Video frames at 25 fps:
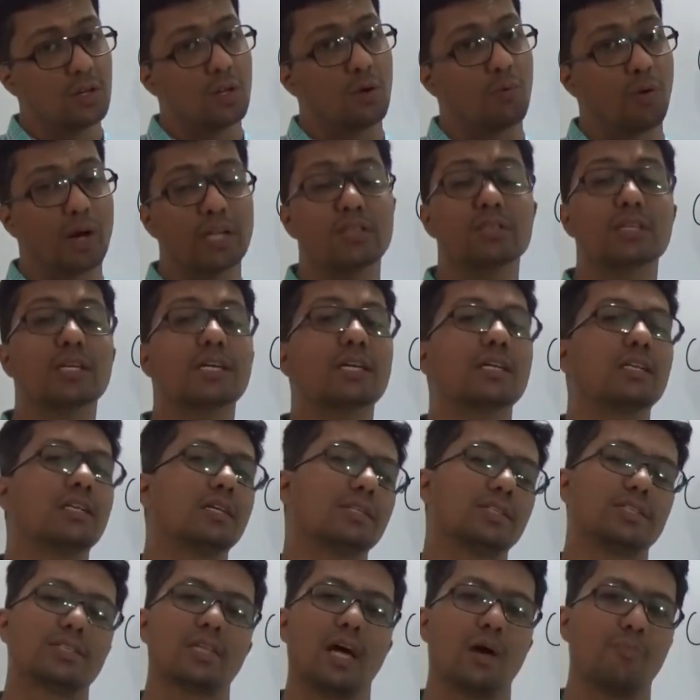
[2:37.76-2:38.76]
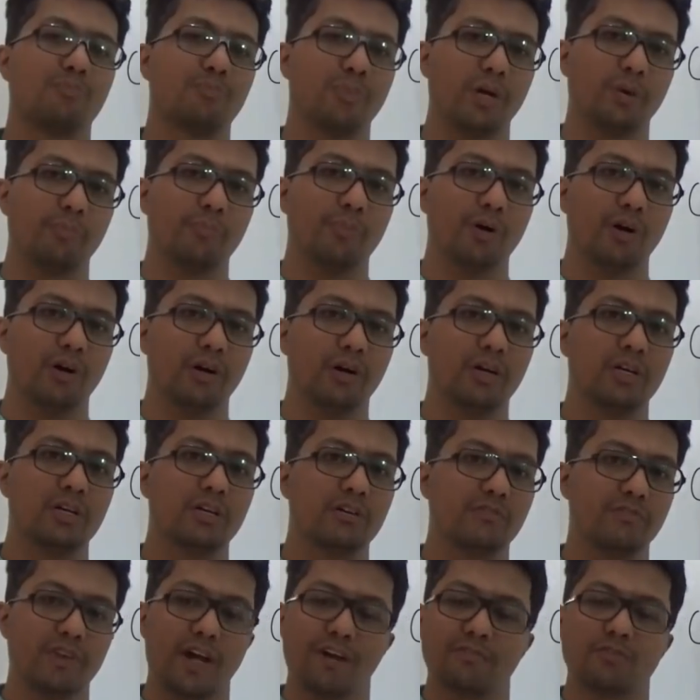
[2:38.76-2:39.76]
One thing in the SNAP paper
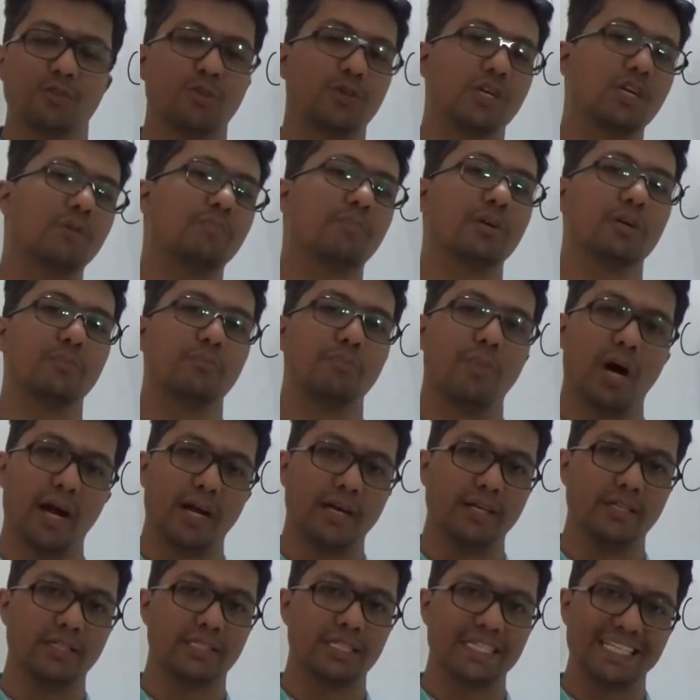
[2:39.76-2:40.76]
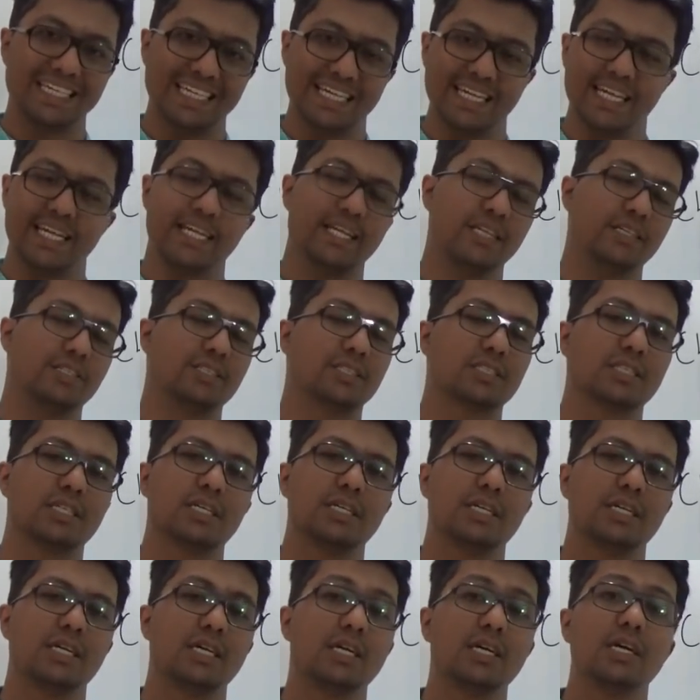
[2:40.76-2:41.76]
we have to keep in mind
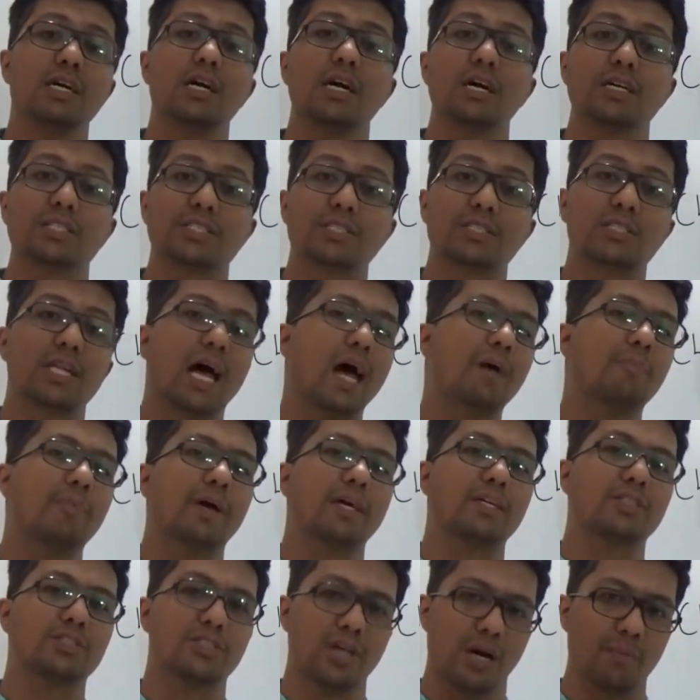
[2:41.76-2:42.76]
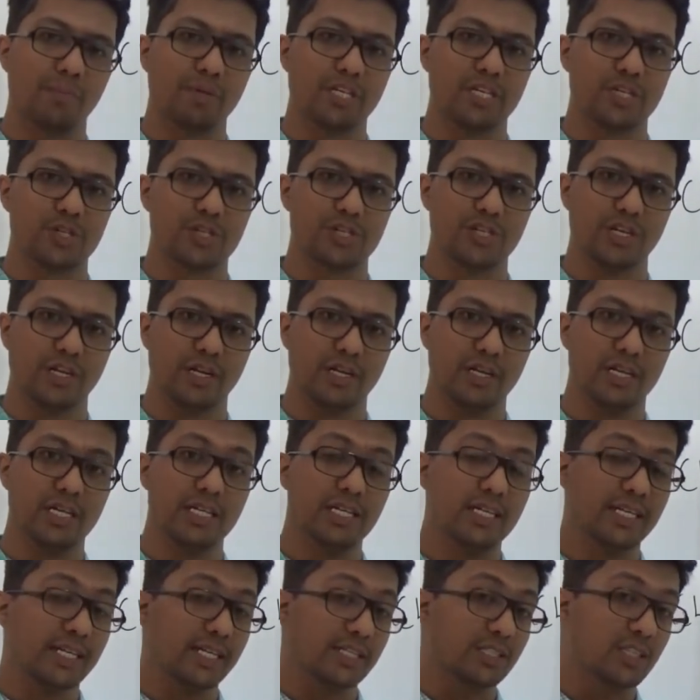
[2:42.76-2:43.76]
is, a SNAP examination
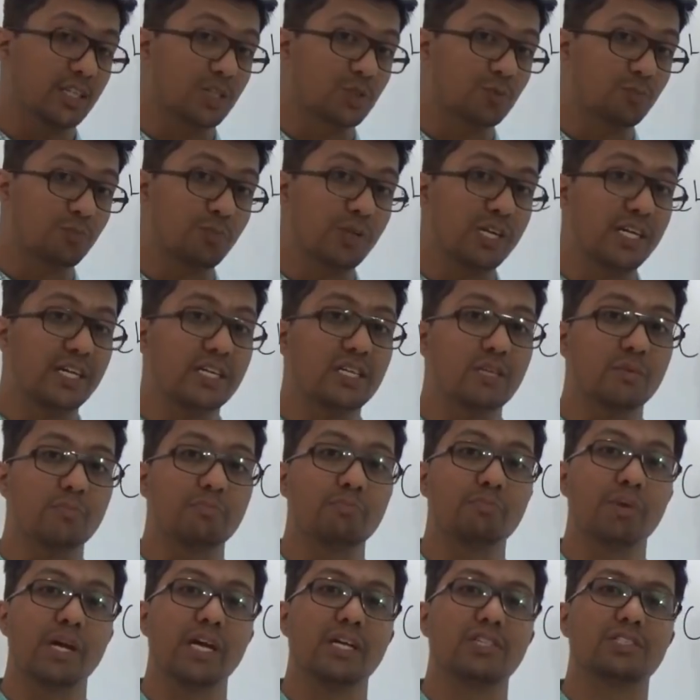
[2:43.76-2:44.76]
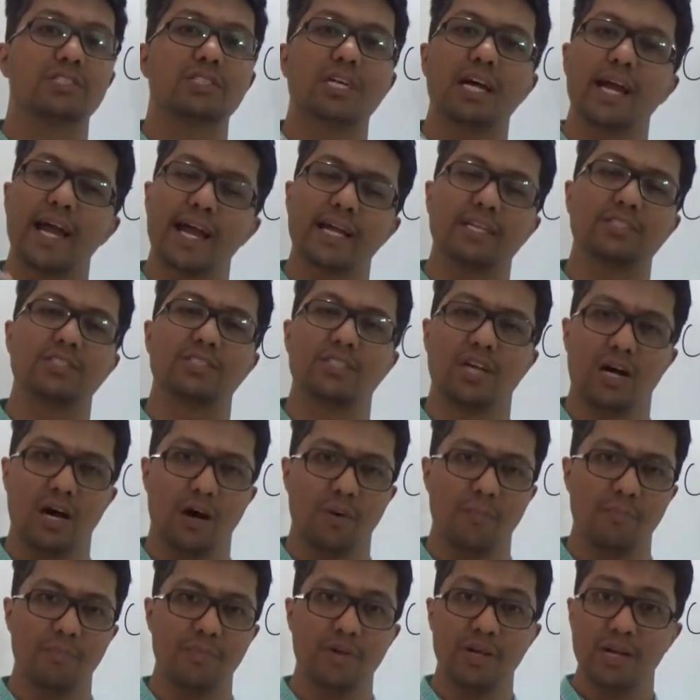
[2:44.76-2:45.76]
is a speed based
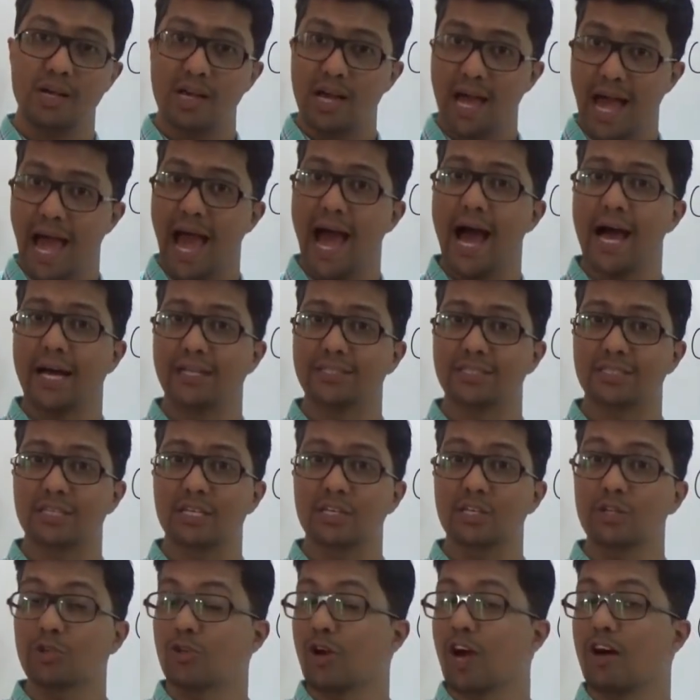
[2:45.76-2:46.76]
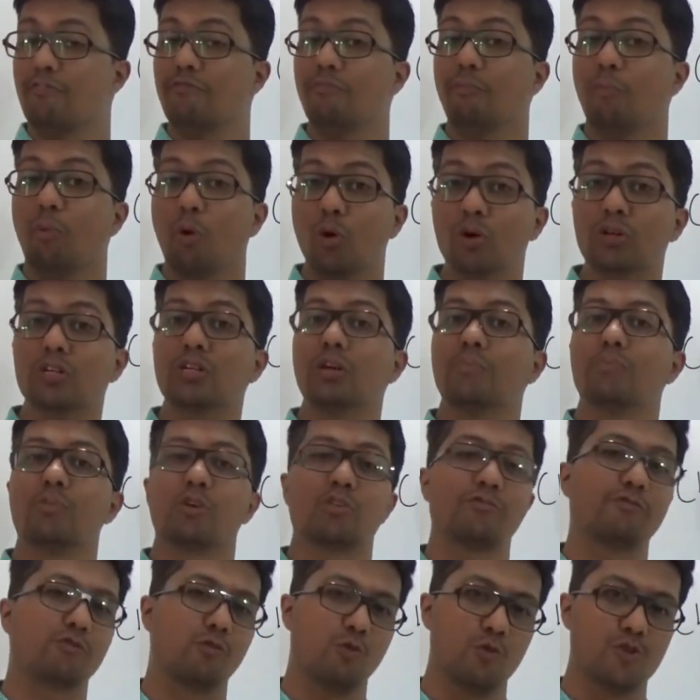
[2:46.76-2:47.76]
exam as you have more
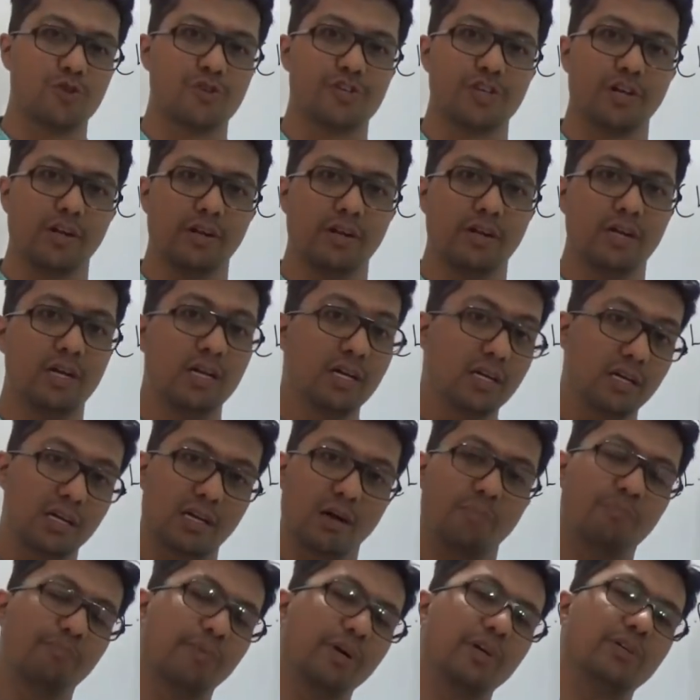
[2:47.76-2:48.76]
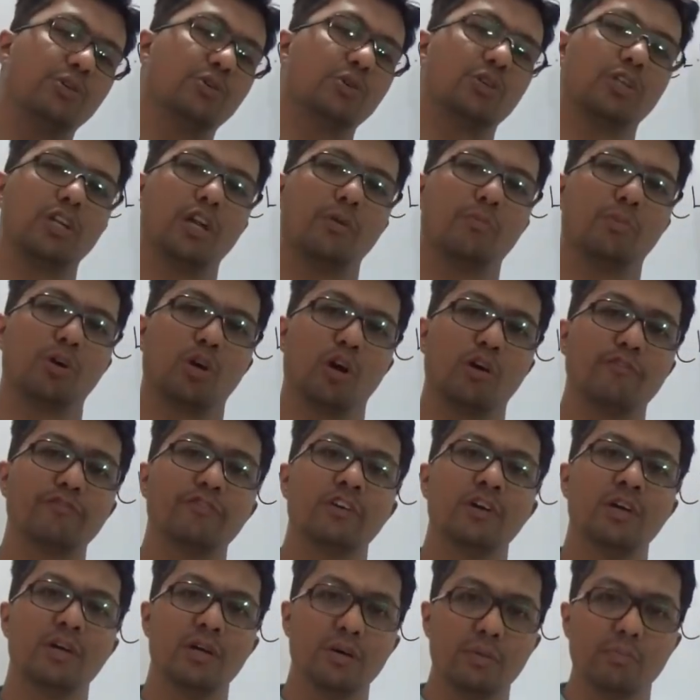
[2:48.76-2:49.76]
number of questions compared to the number
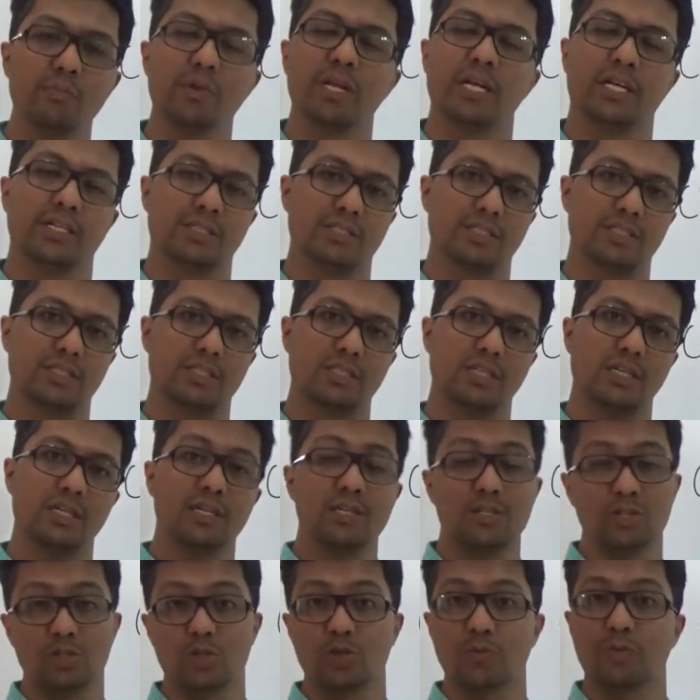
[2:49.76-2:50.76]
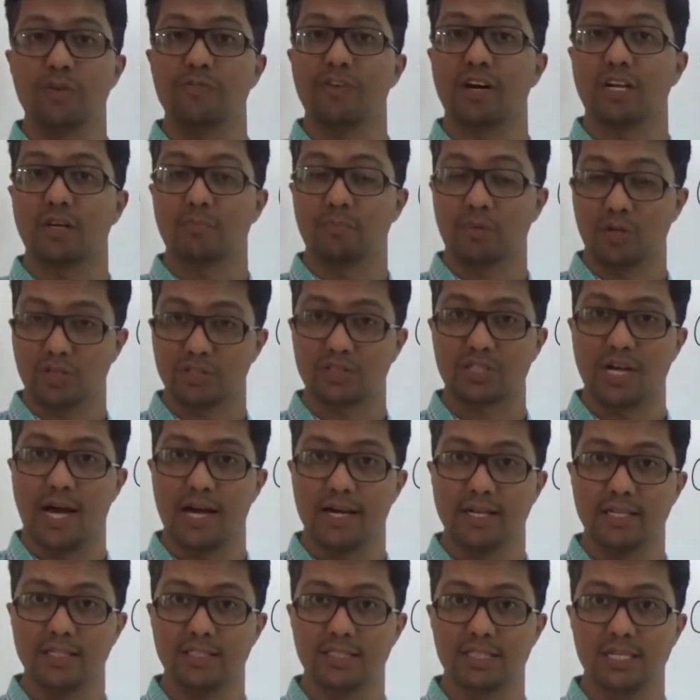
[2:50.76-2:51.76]
of minutes. To be very
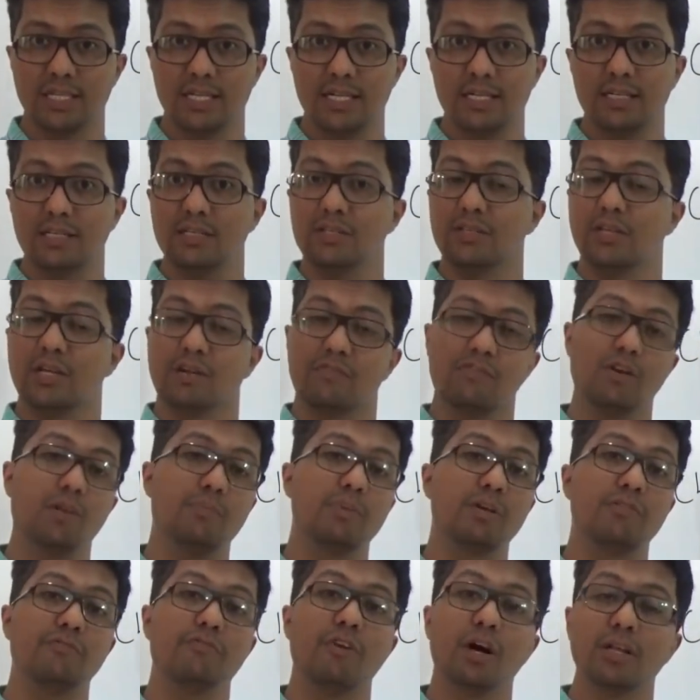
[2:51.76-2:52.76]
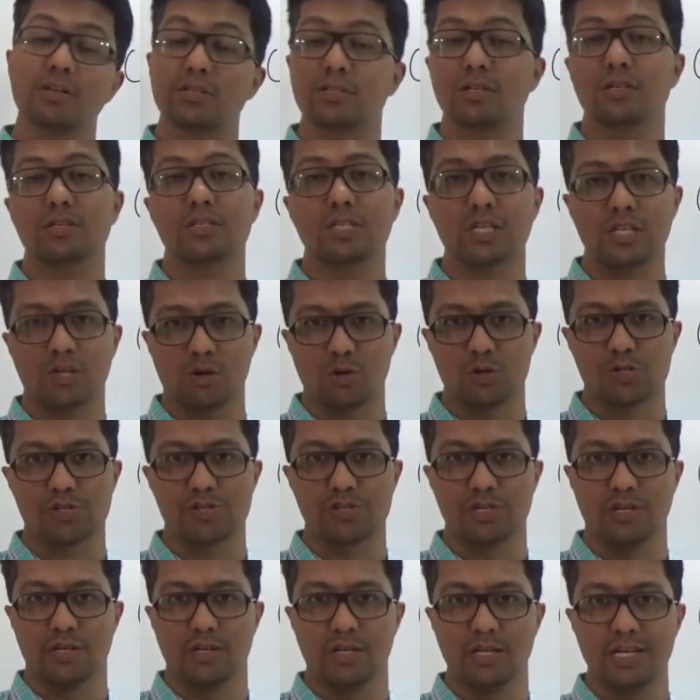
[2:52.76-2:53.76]
precise, there will be 130
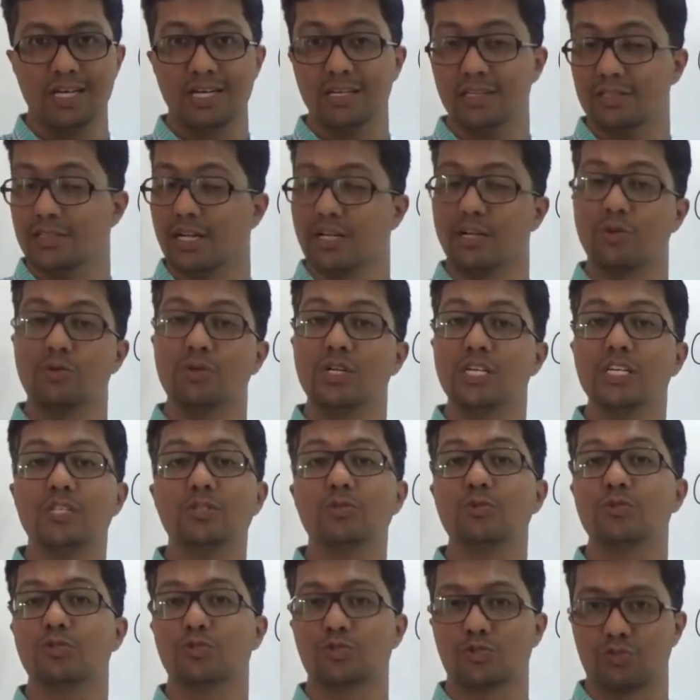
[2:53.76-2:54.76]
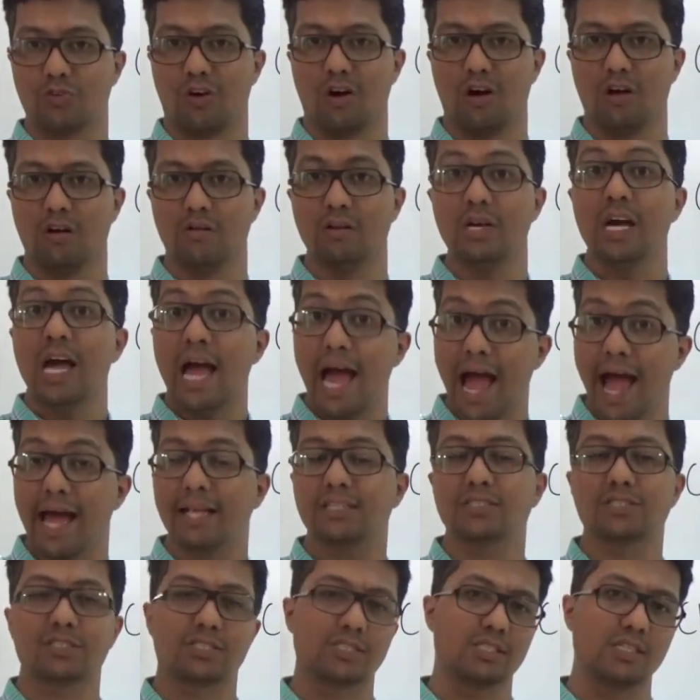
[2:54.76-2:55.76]
questions that you need to solve
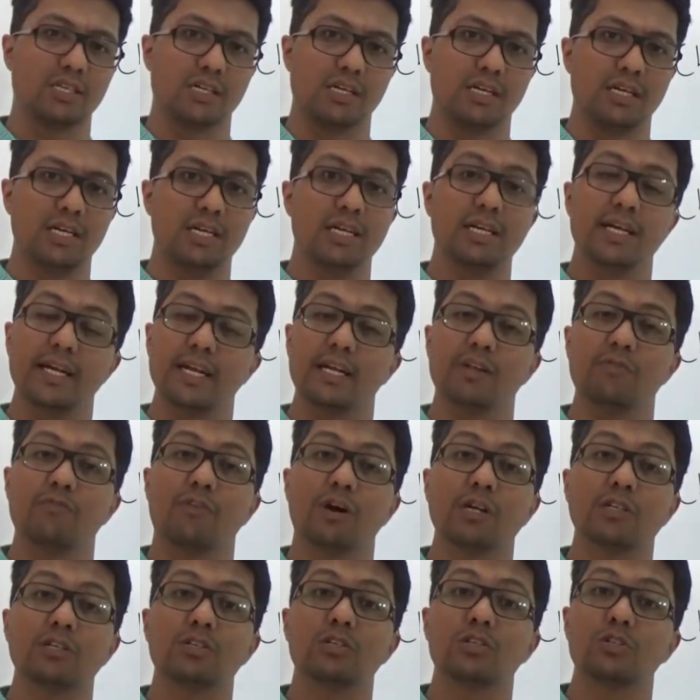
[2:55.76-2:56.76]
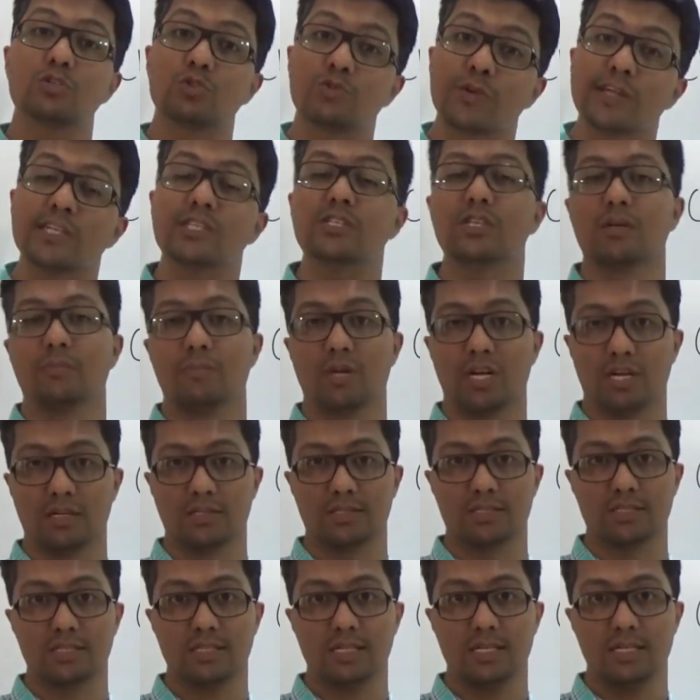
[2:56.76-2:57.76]
and see in 120
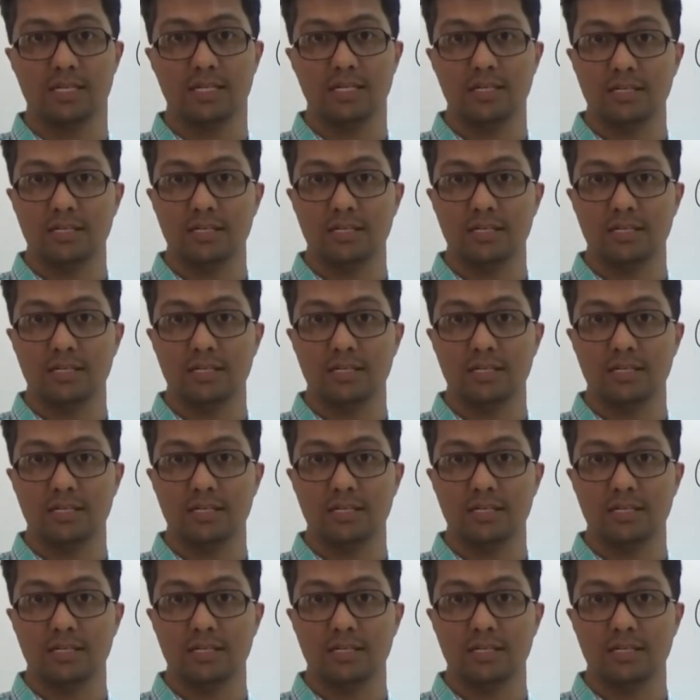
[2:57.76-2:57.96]
minutes.